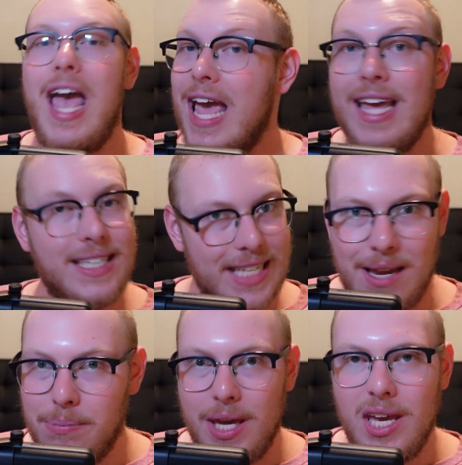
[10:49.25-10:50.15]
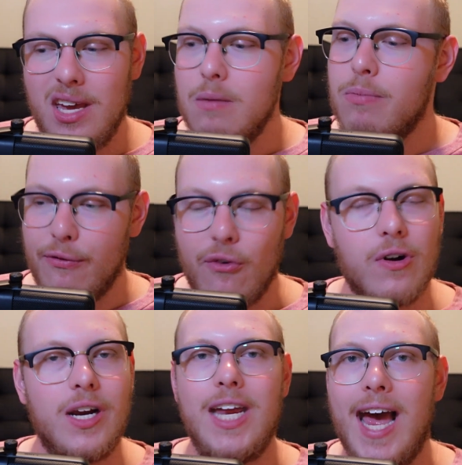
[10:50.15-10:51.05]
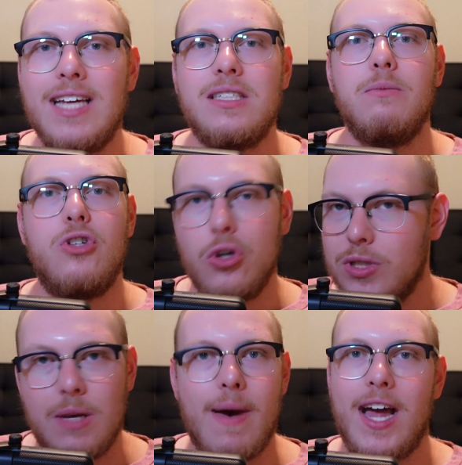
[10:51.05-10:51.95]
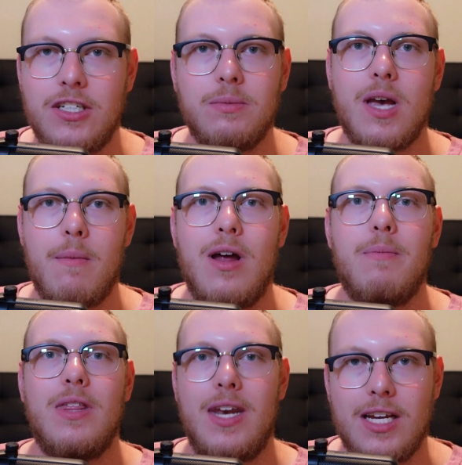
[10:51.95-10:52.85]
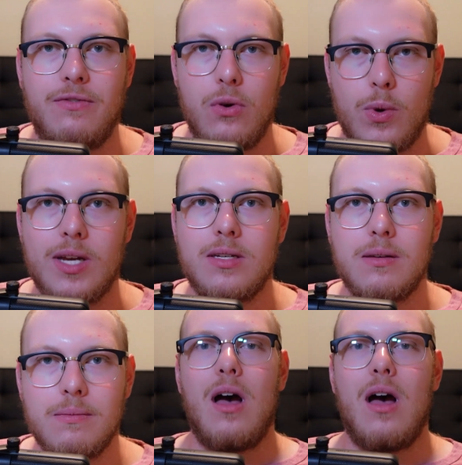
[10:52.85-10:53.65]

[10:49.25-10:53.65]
ASAP before he has some juicy matchups coming up in the next few weeks.